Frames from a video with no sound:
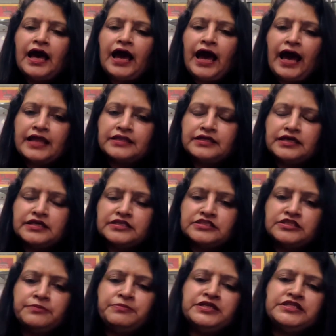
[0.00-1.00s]
and the
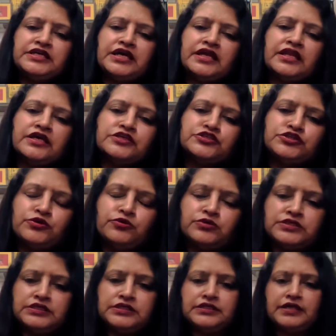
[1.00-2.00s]
SGPT and SGOT, the